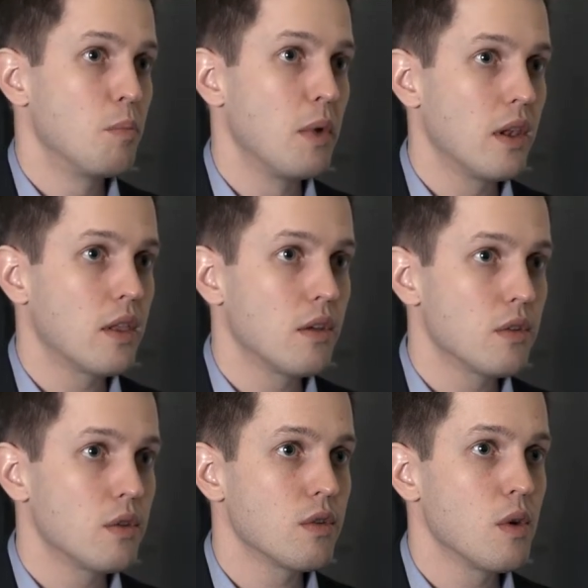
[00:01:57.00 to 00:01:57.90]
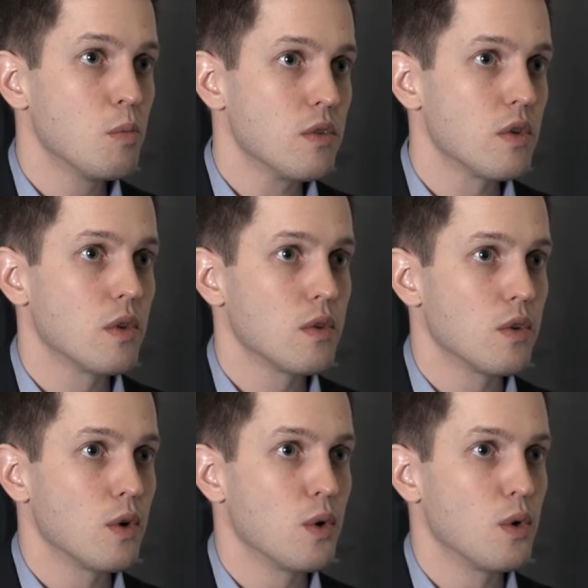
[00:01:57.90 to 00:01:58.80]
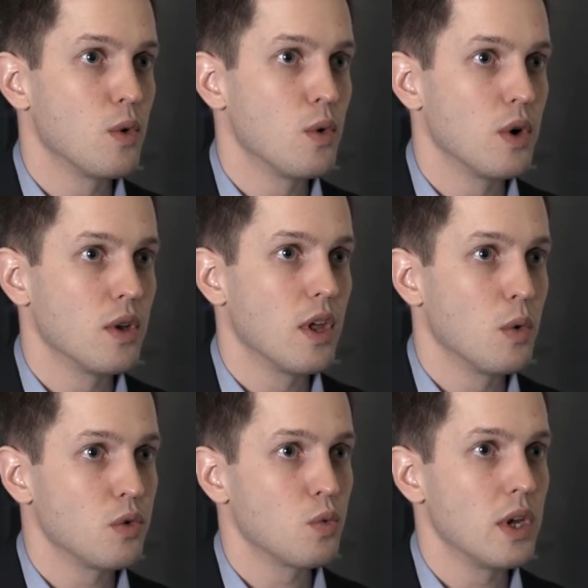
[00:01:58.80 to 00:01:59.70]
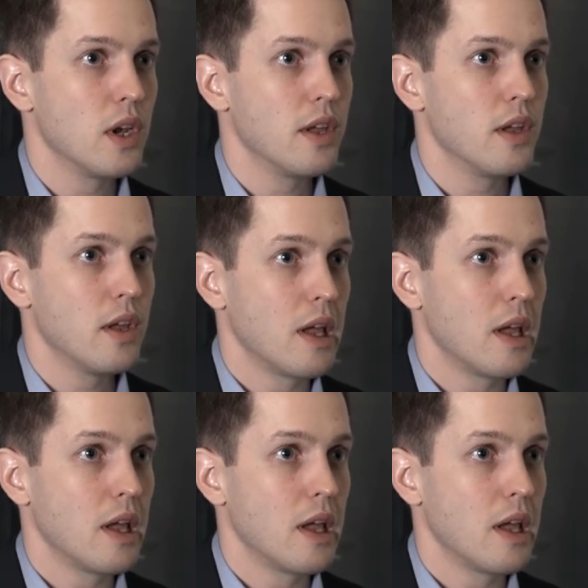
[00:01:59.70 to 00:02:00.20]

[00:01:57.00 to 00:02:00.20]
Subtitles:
melting systems. So that was really